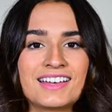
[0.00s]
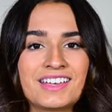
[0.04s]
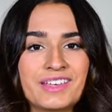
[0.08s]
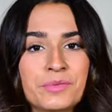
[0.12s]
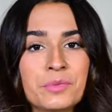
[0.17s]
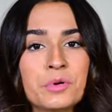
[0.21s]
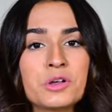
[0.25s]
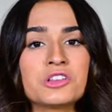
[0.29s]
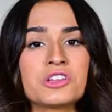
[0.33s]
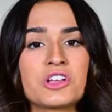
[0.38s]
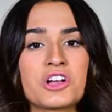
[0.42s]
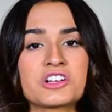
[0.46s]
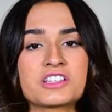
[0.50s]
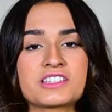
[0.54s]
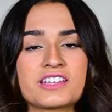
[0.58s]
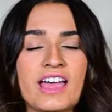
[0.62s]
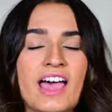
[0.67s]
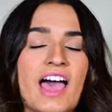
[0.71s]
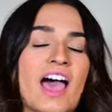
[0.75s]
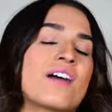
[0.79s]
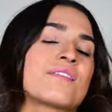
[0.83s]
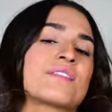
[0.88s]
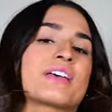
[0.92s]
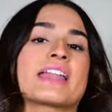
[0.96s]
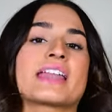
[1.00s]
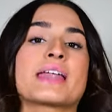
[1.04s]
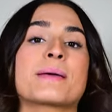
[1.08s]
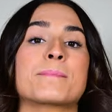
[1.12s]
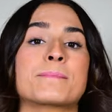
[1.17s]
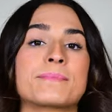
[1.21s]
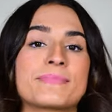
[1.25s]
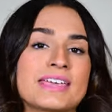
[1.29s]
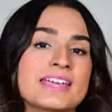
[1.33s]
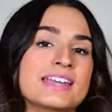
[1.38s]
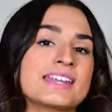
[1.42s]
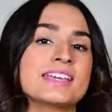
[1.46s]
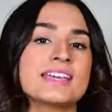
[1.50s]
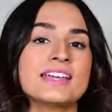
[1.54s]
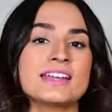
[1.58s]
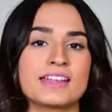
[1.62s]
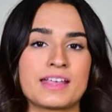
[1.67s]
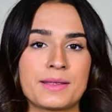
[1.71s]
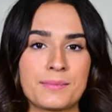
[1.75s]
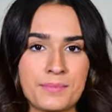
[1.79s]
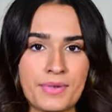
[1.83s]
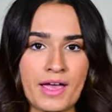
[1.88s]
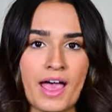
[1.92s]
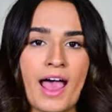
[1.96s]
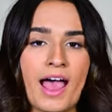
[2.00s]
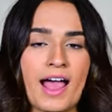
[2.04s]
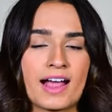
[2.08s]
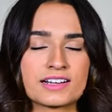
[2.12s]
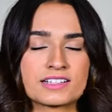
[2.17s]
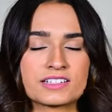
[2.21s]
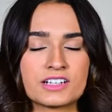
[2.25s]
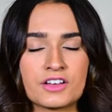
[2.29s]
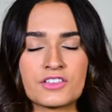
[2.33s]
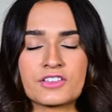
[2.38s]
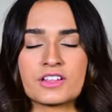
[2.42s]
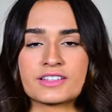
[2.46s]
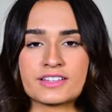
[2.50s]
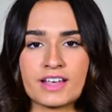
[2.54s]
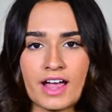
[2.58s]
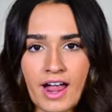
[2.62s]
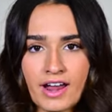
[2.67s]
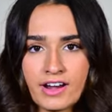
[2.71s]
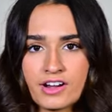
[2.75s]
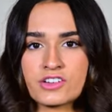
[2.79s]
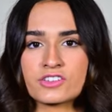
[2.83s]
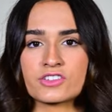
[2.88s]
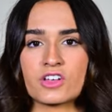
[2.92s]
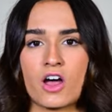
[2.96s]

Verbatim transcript: He will look to have an immediate impact on the Tigers